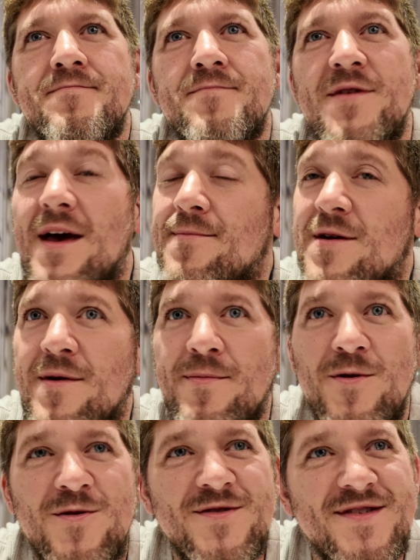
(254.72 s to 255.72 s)
Yeah, I met my
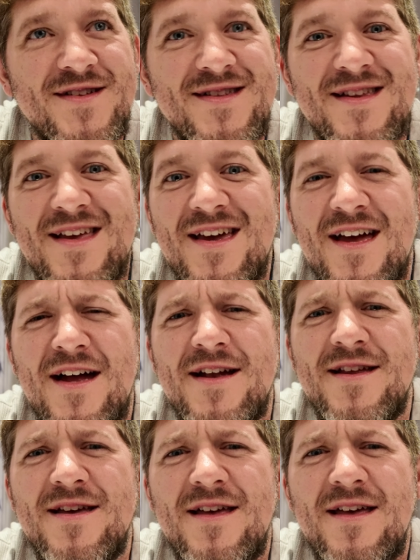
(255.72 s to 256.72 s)
person,
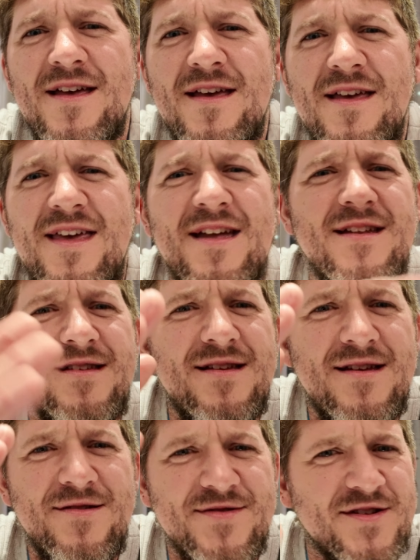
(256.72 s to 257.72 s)
and it
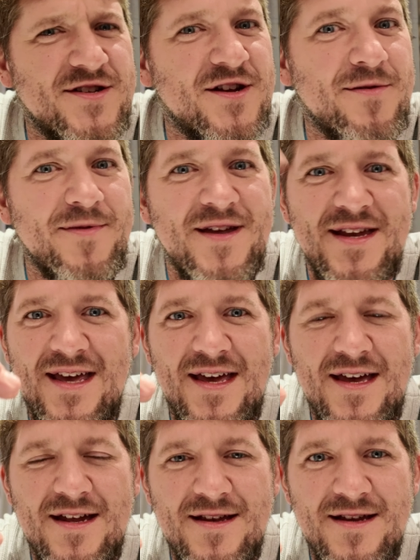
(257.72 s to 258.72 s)
was a gentleman
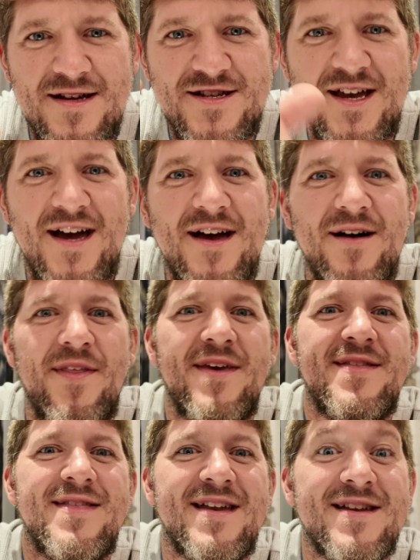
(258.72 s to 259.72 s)
and a child
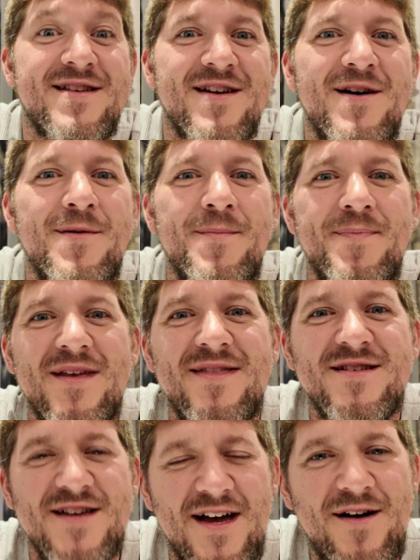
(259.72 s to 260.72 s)
that had come,
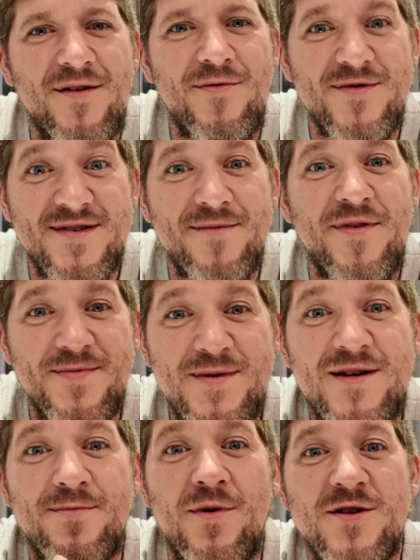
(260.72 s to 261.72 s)
and the child was able to
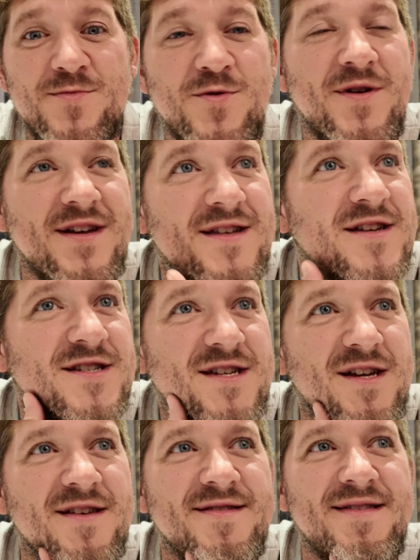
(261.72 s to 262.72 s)
speak much more English
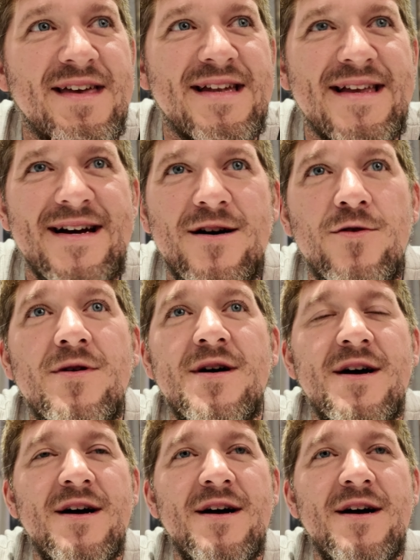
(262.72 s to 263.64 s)
because they now